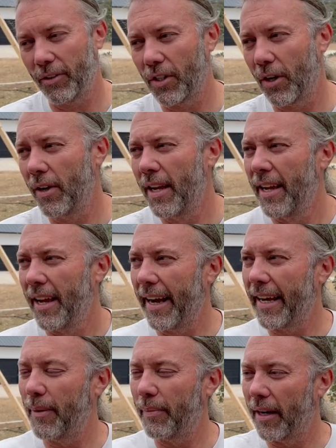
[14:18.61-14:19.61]
So I
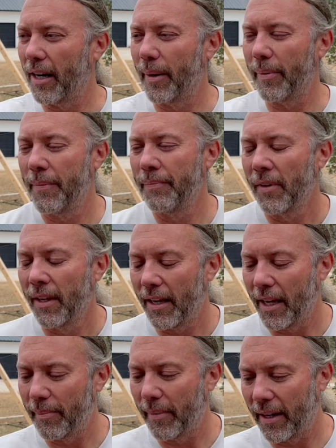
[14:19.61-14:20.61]
keep that up
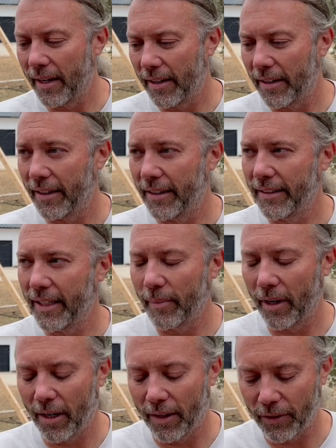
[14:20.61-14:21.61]
in my, uh, in
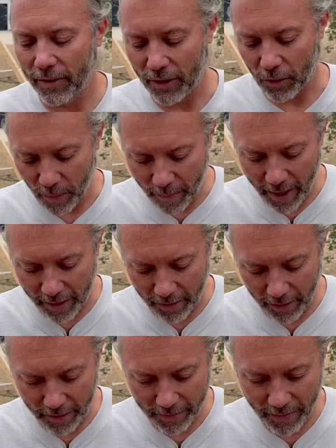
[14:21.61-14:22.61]
my office as a
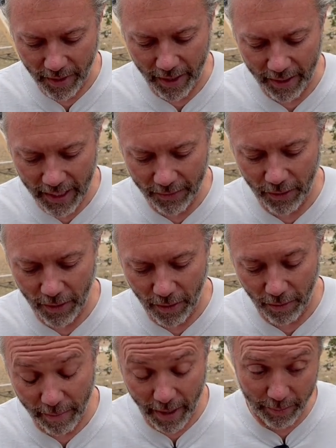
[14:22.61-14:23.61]
reminder that even
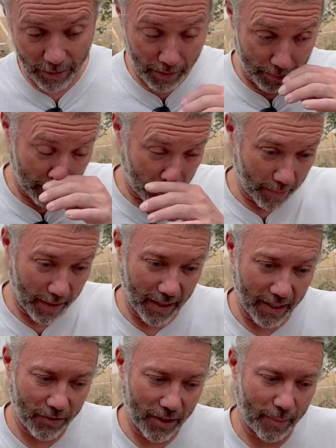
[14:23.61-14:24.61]
though maybe sometimes my
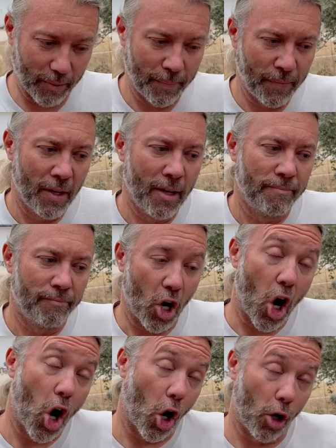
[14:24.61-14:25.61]
life seems
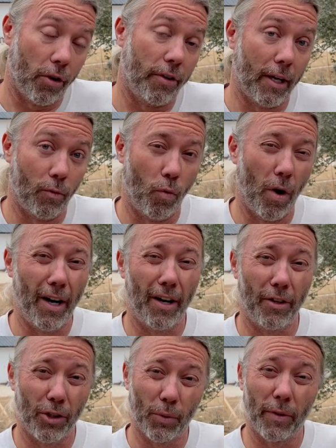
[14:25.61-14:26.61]
harder than what
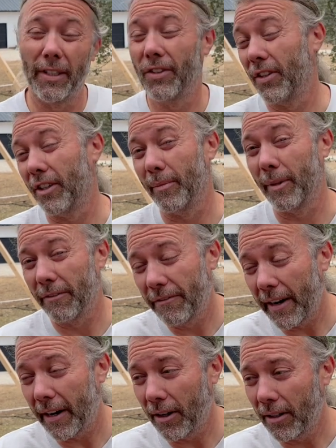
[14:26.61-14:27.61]
others would consider to be
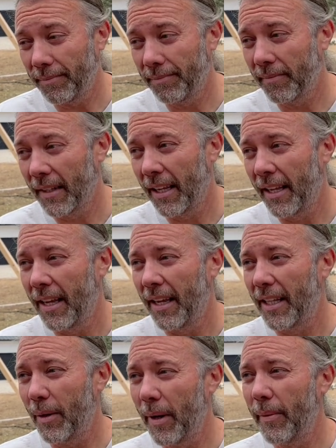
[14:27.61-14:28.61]
fair,
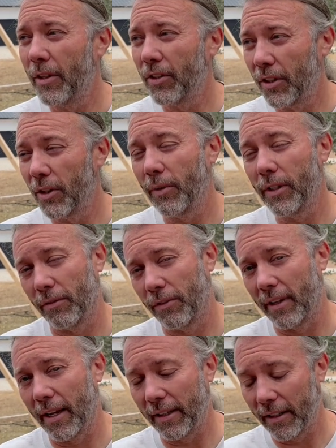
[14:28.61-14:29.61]
then maybe there's a good reason
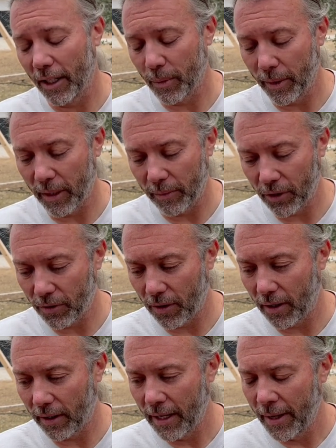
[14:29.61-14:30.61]
for that. And God's making me
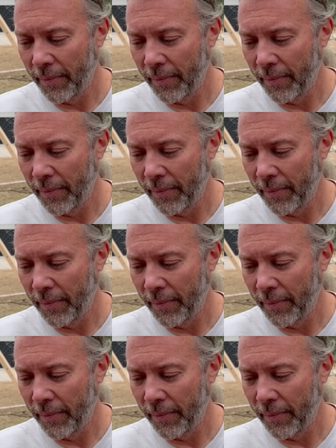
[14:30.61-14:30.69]
strong.